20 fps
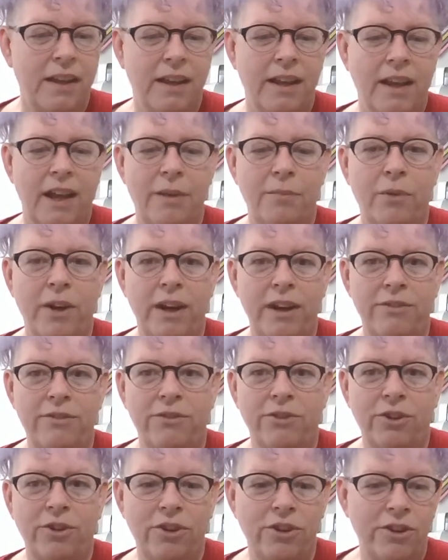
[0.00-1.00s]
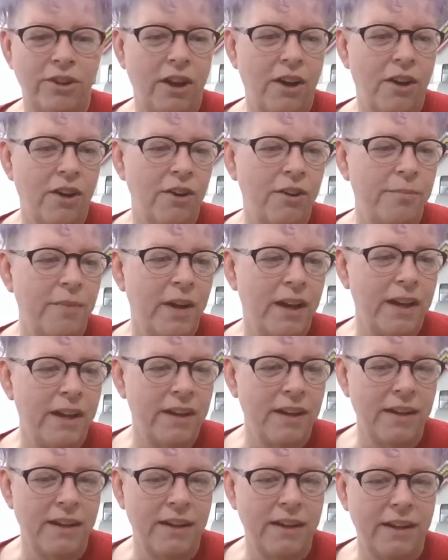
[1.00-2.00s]
I'm waiting for all my
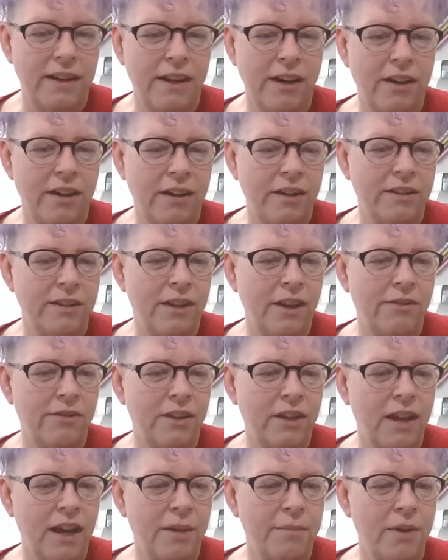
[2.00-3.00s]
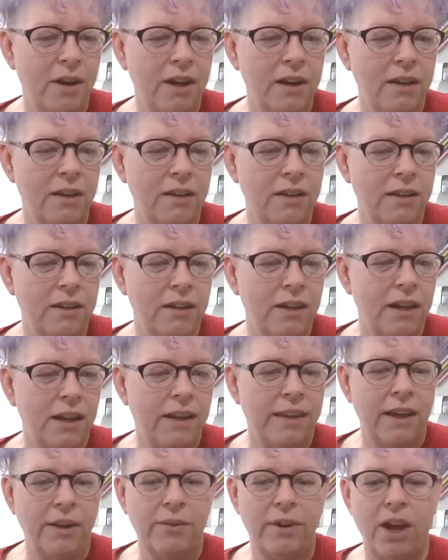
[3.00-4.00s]
stuff to come on.
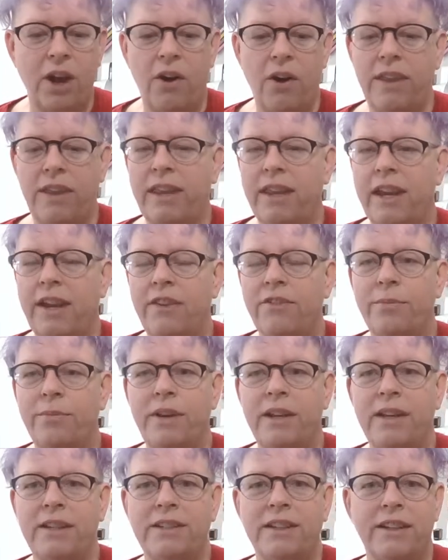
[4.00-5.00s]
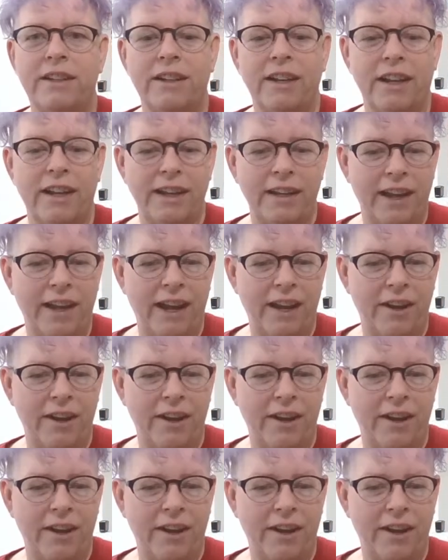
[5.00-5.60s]
There we go. I think everybody's online now.